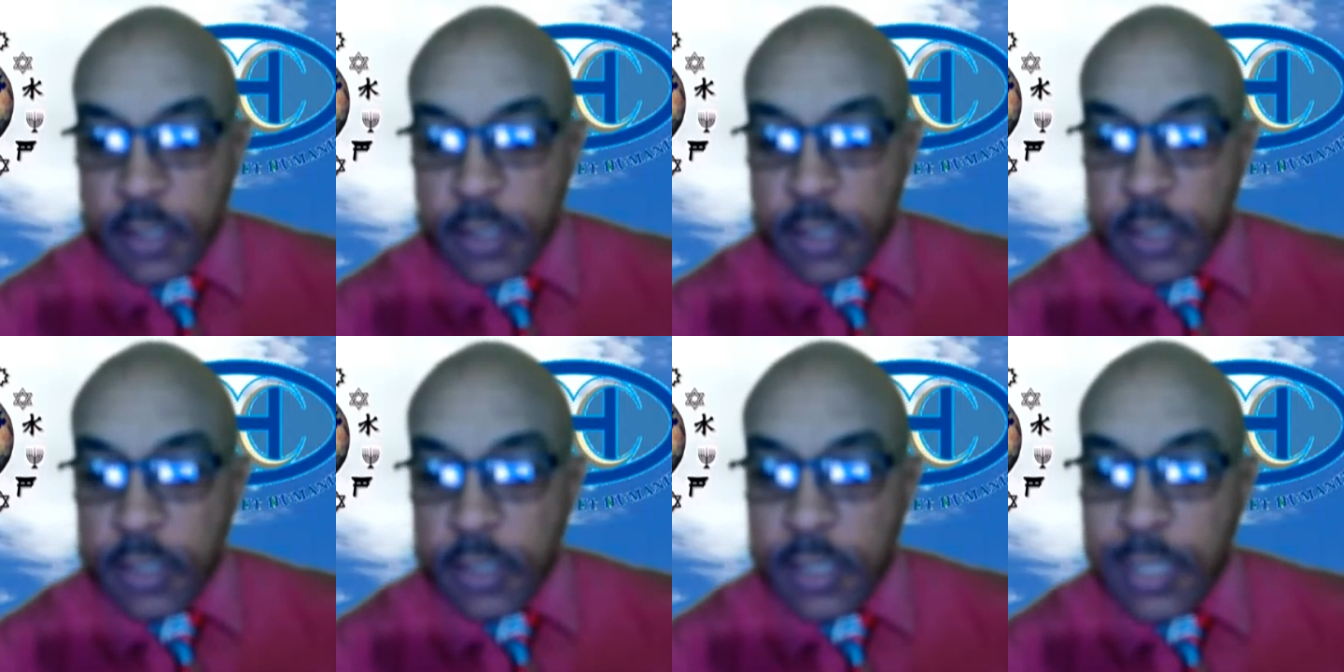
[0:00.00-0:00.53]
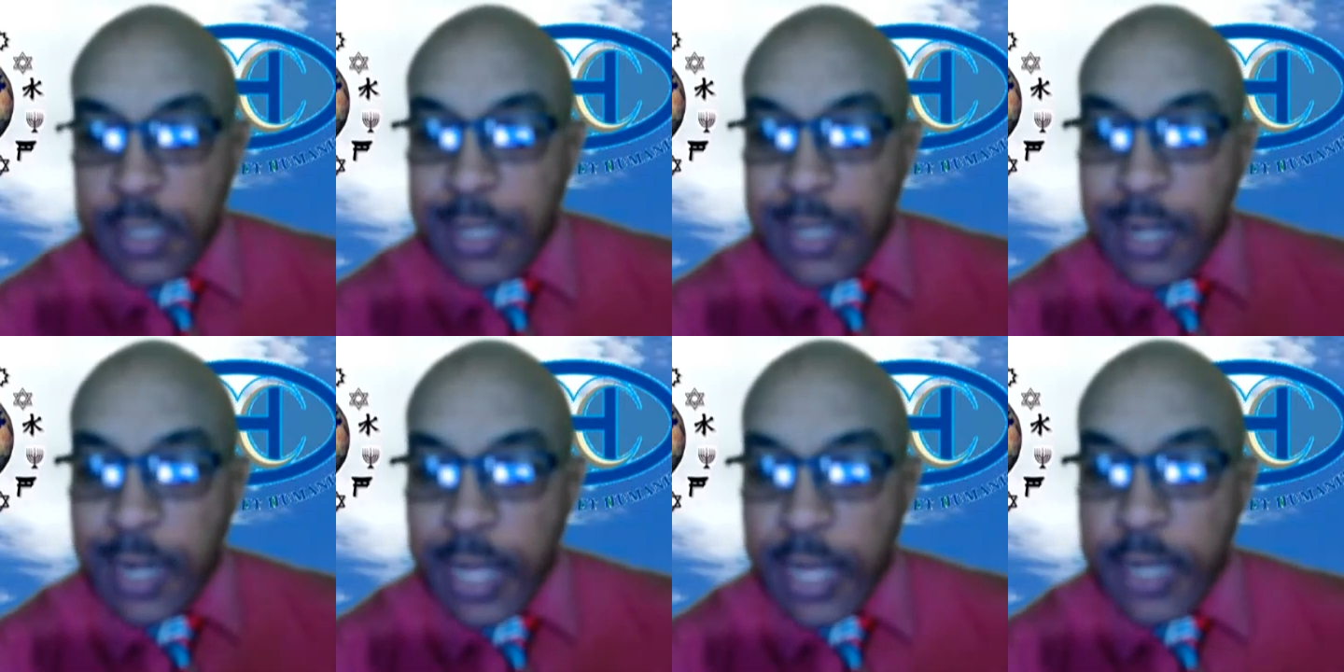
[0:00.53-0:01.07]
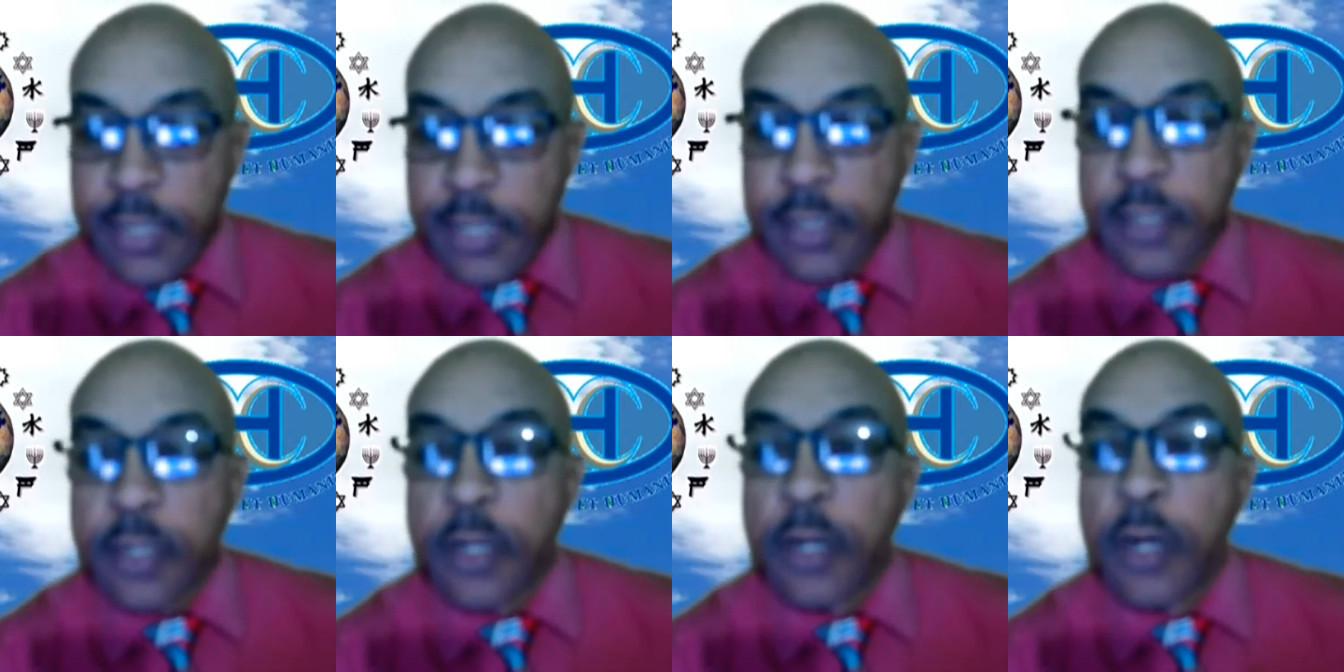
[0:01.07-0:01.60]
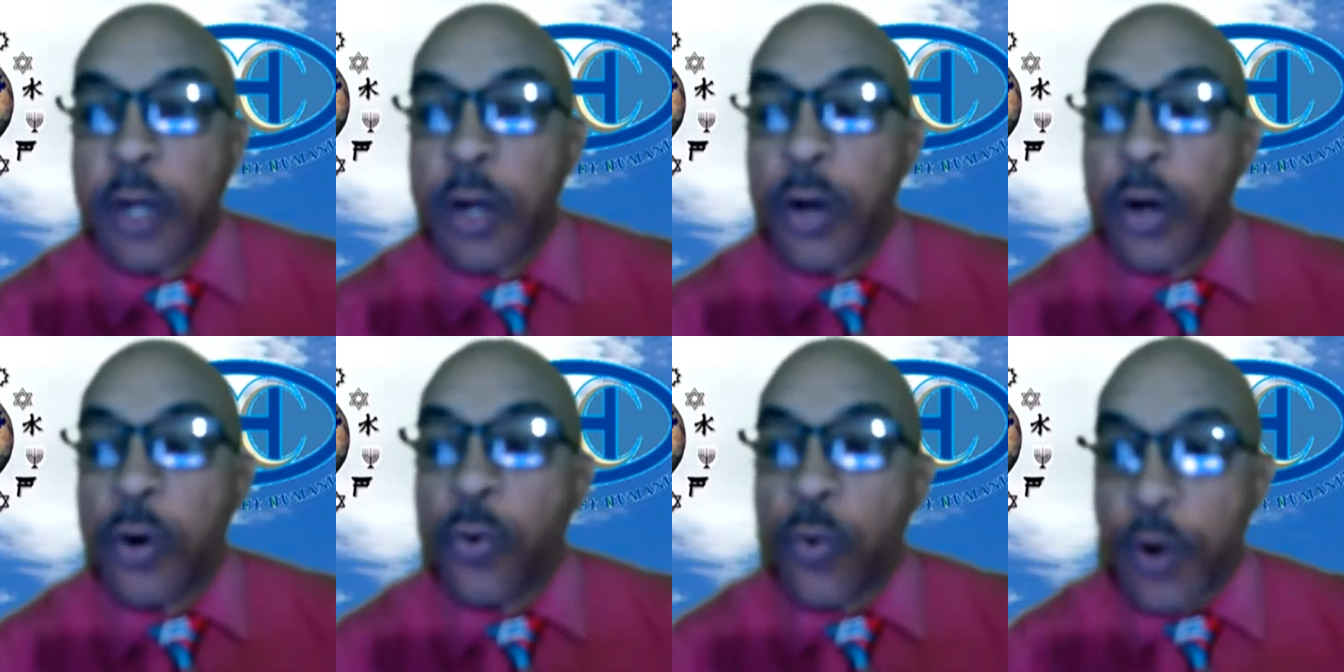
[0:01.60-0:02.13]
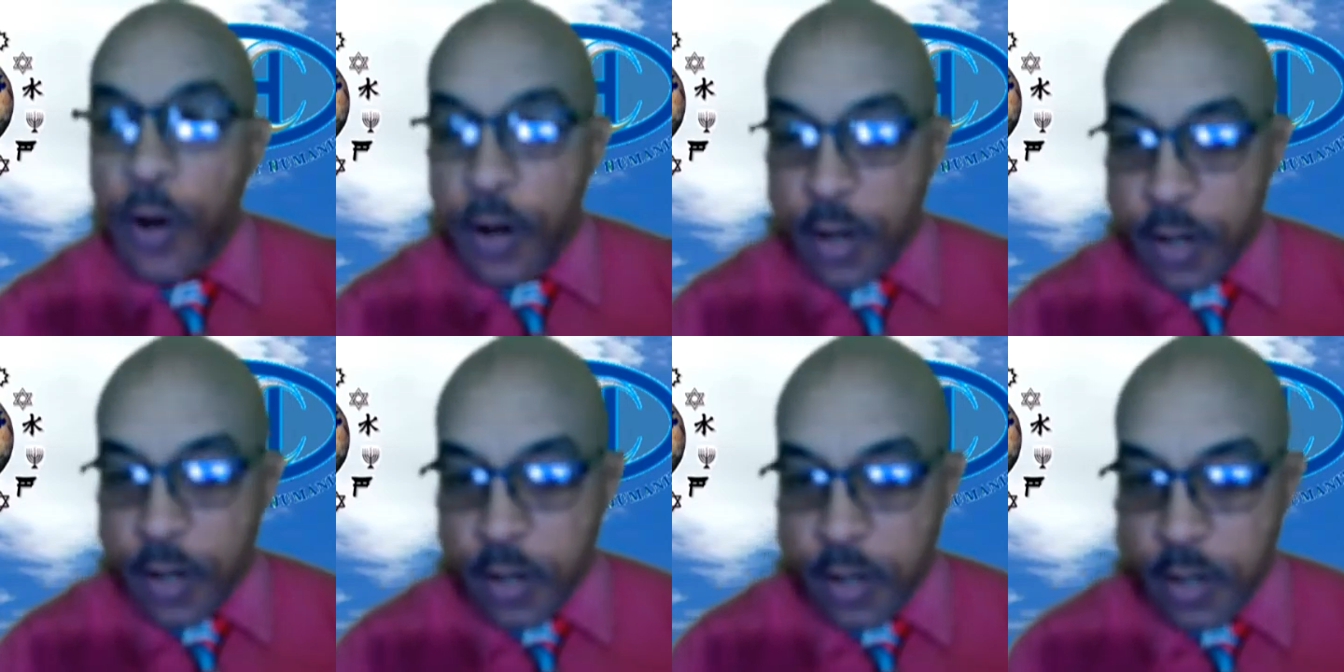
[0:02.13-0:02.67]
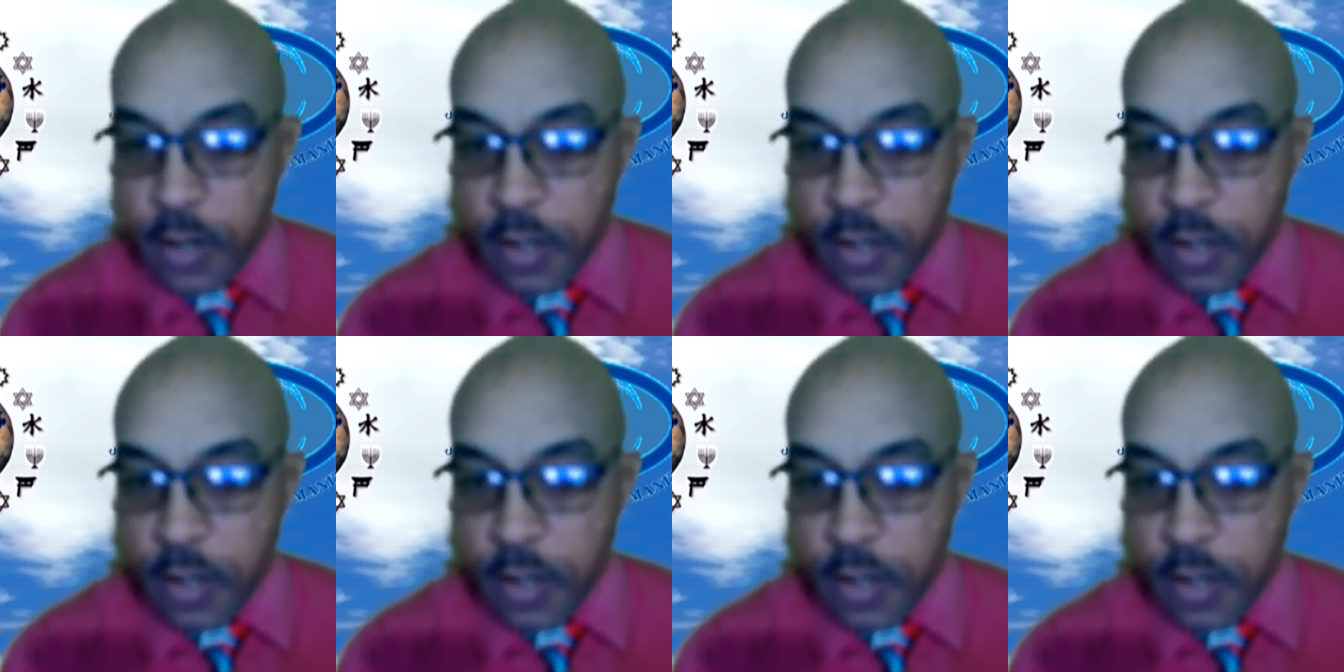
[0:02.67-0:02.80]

is in the class work.